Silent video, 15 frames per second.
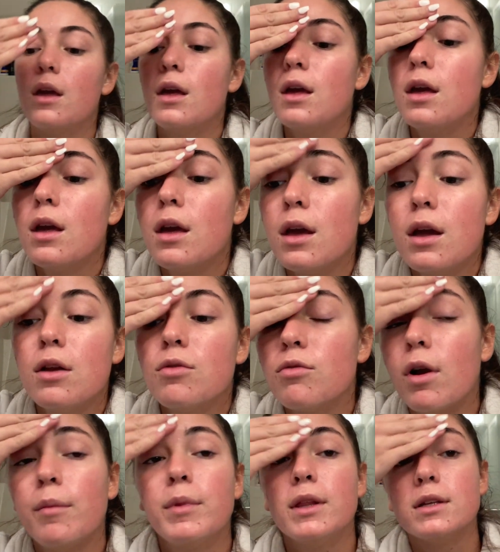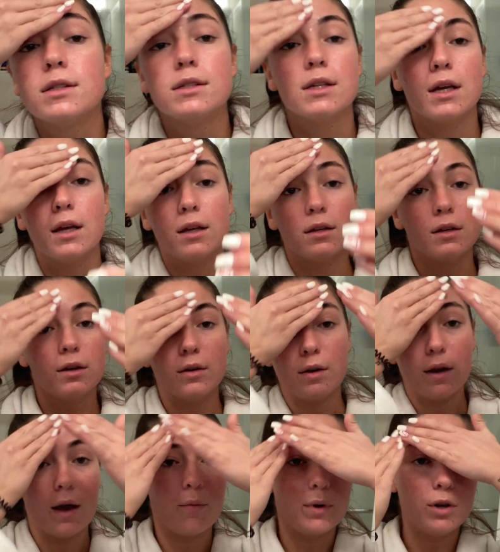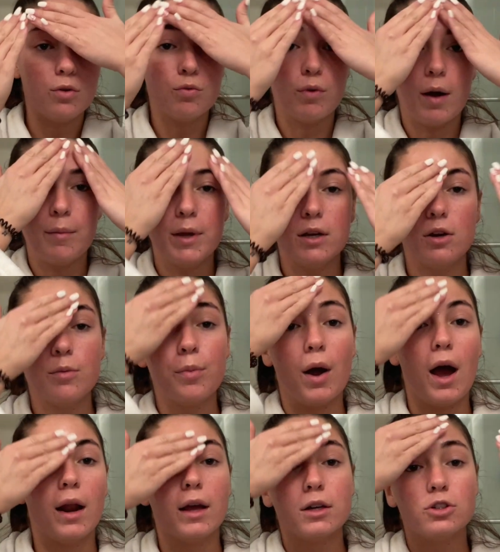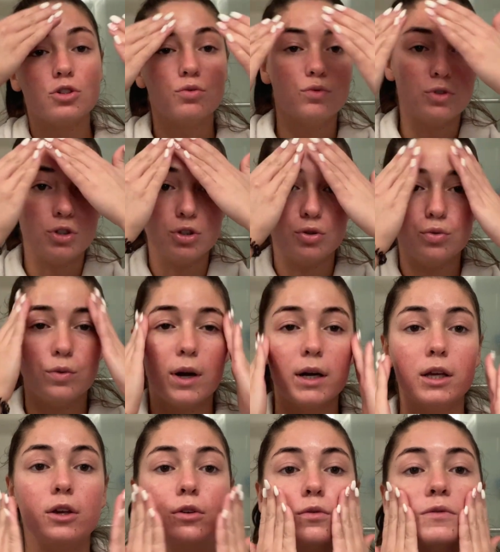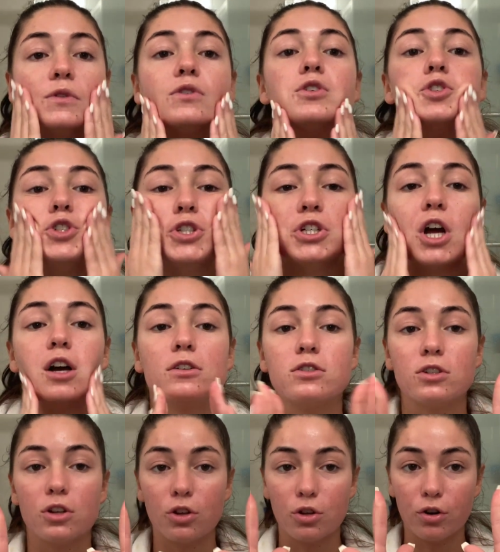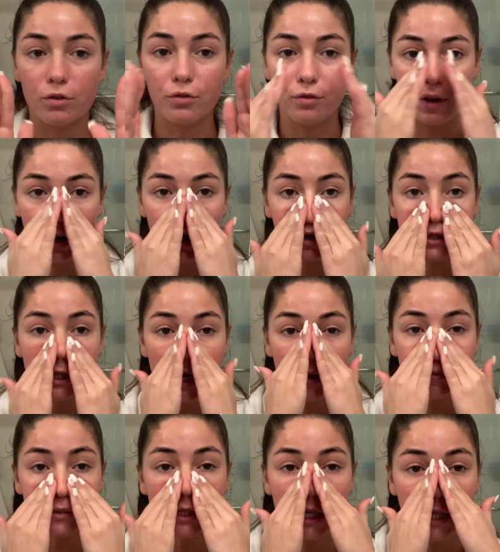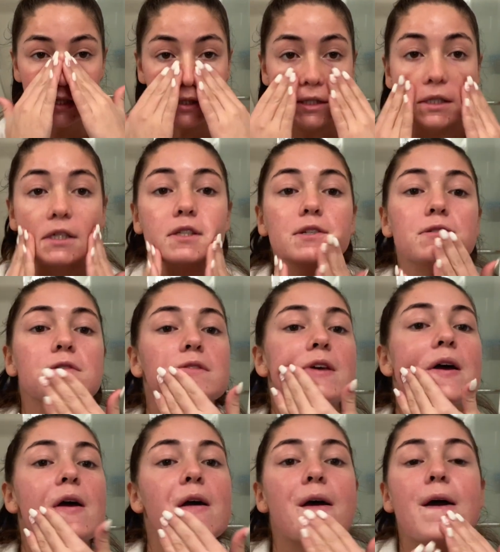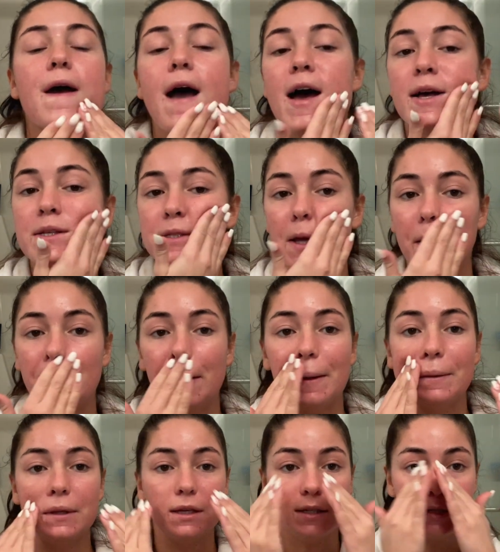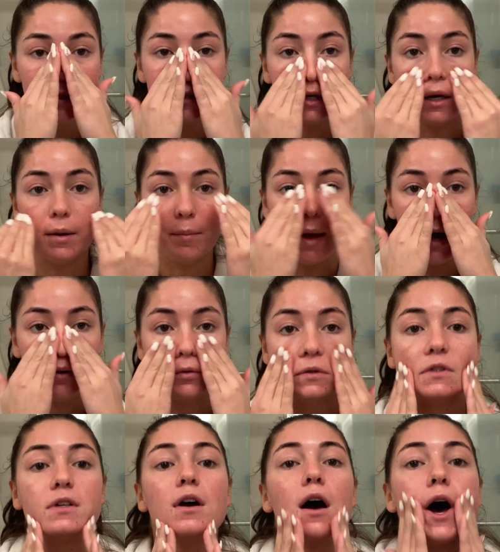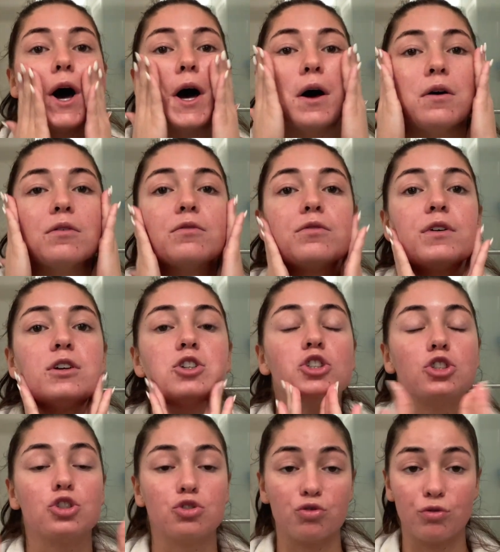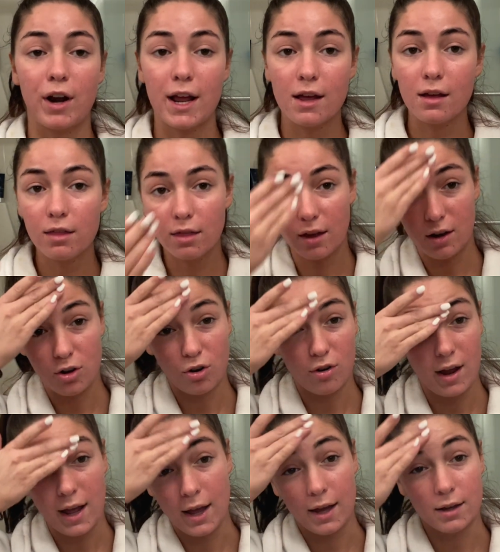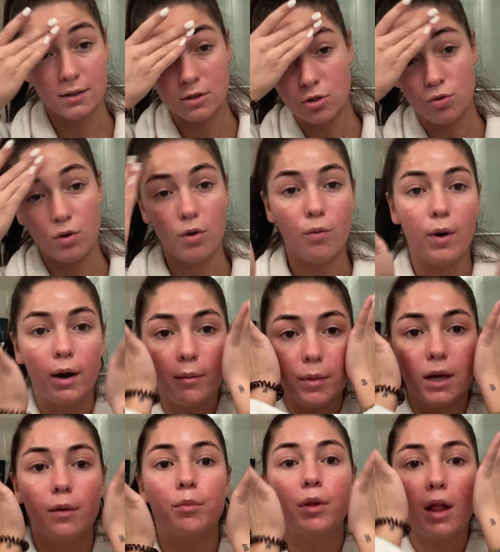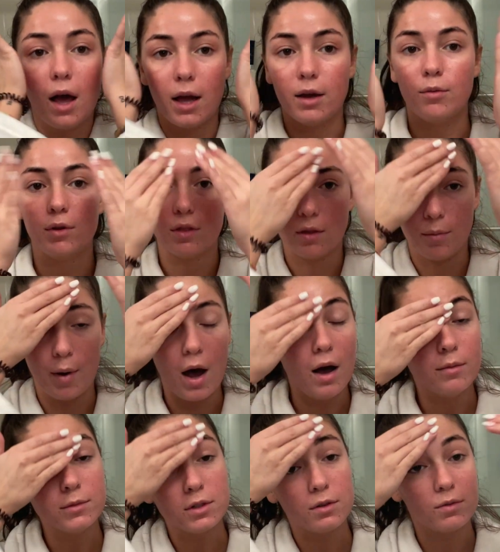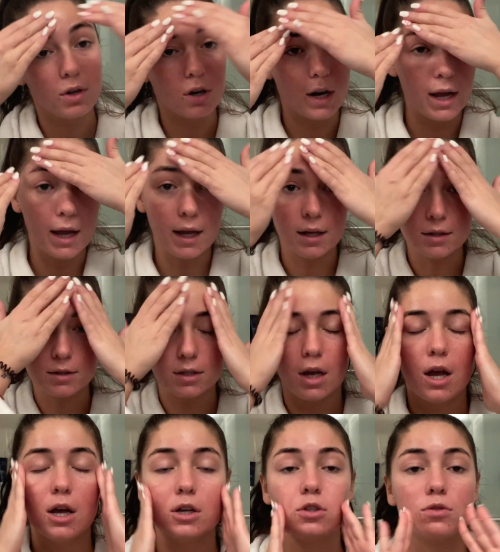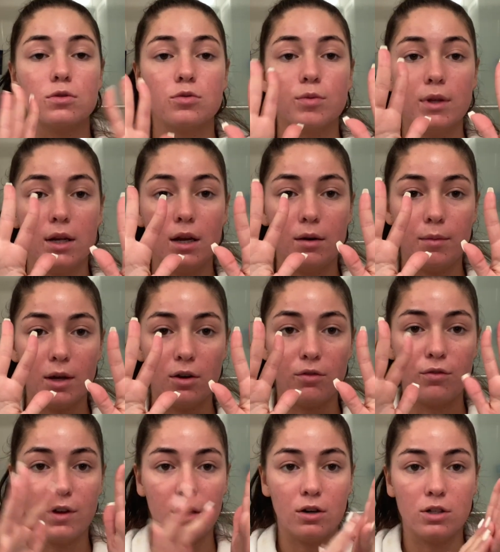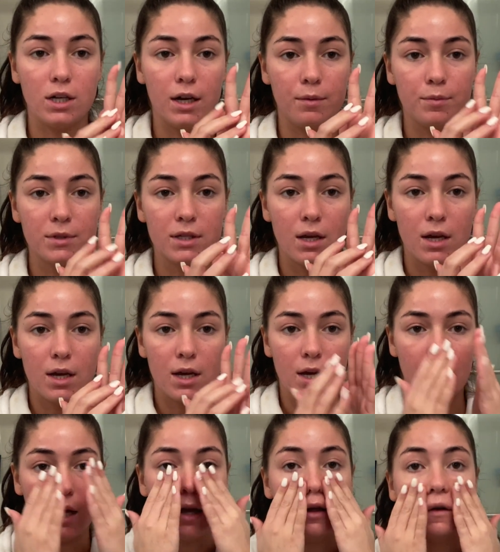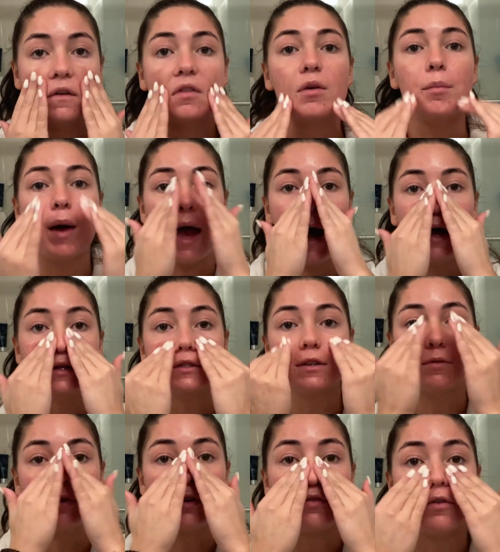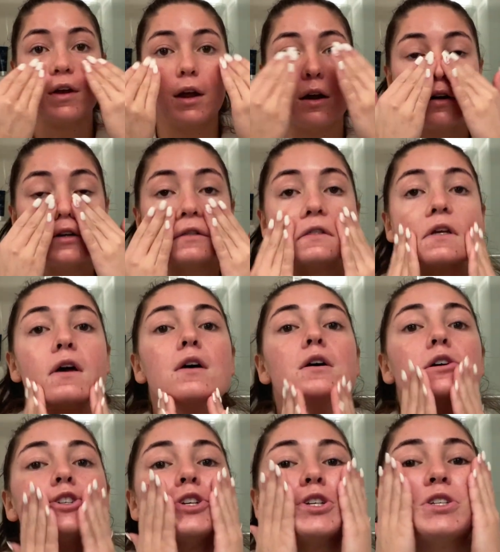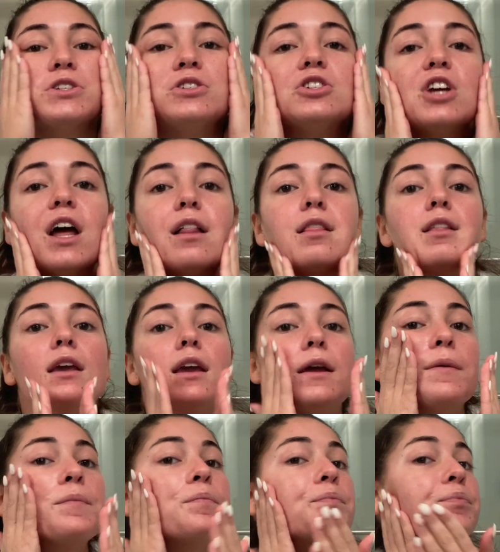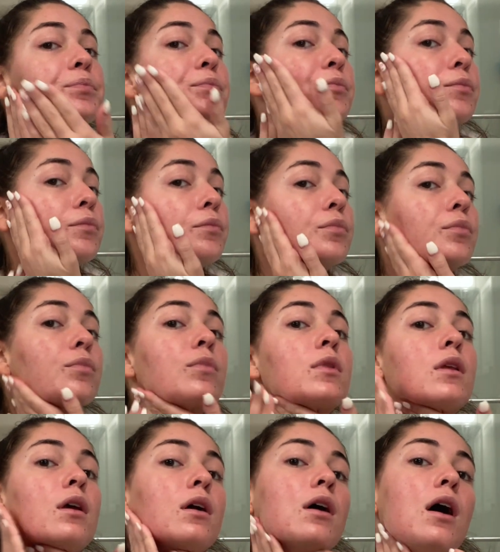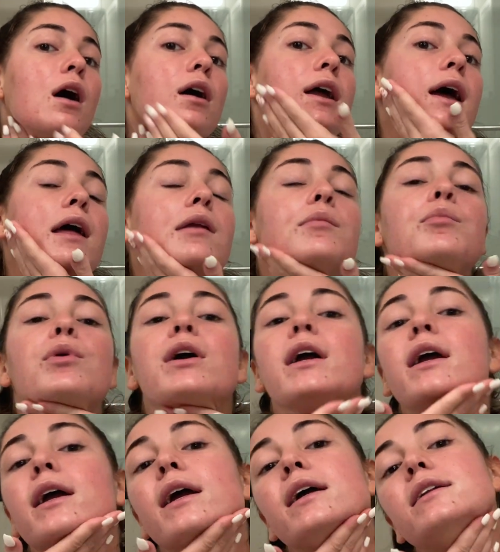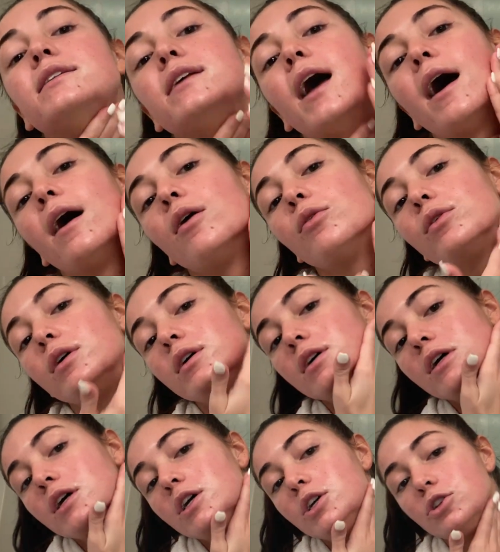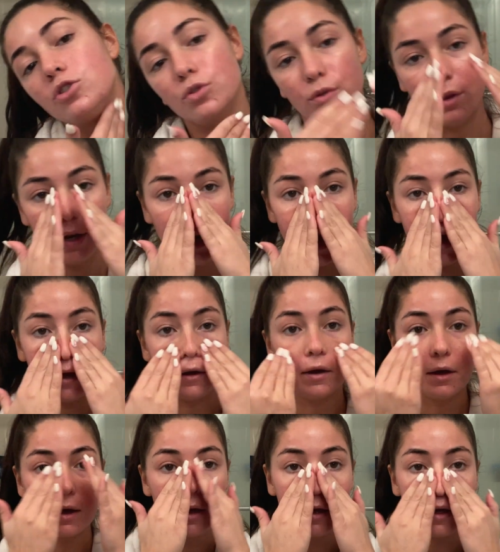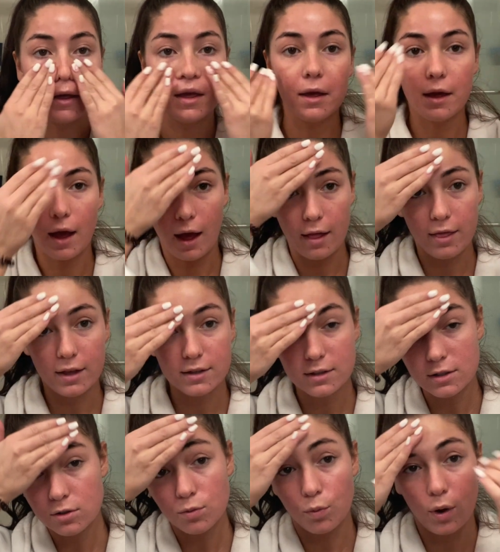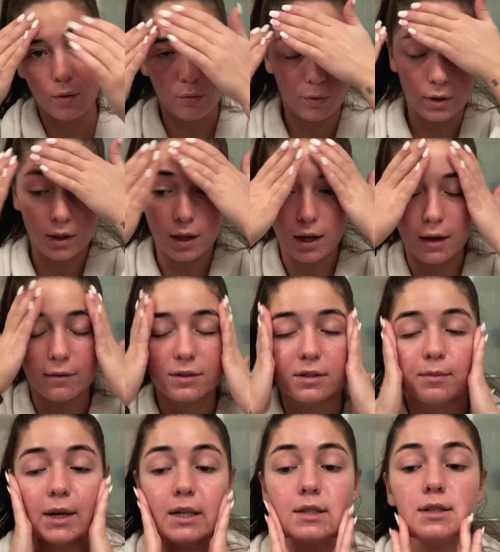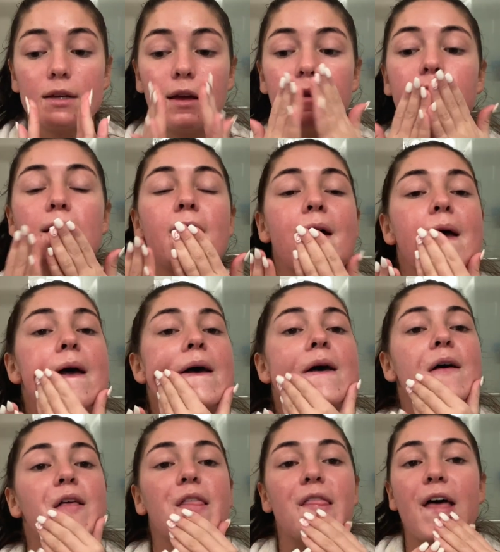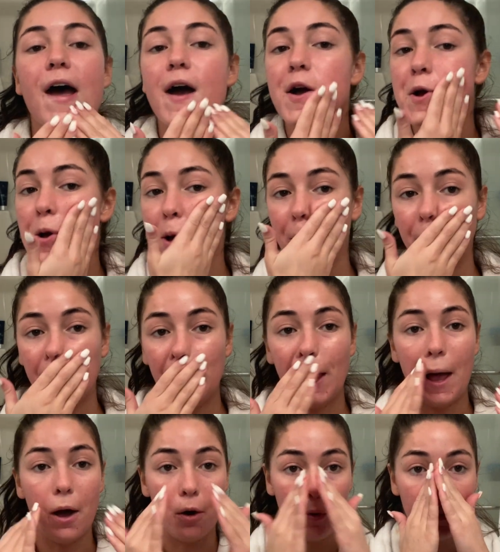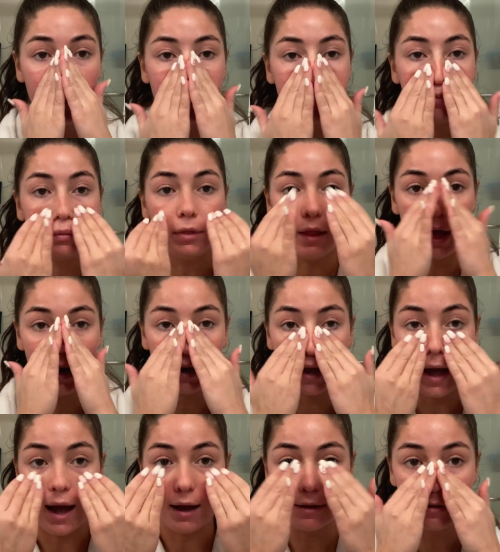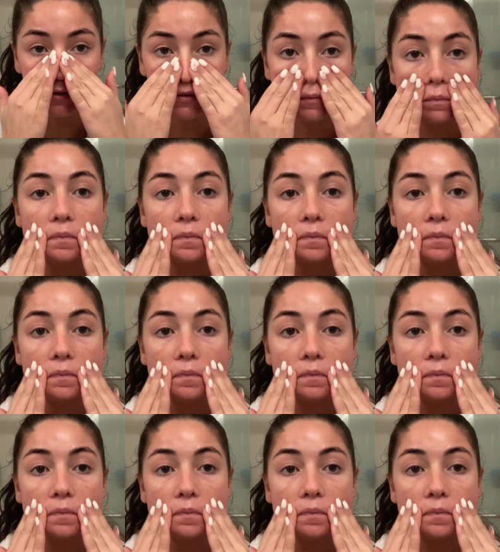and rub this in. Now, when you rub in your products, you do want to use just your fingertips, because this has the least amount of strength in your hands. You don't want to be applying with the palms of your hands, so it's really going to be your fingertips and the pads of your fingers. Just gently, again, bringing it down to the neck. And this is what really gives my skin that glow that it has.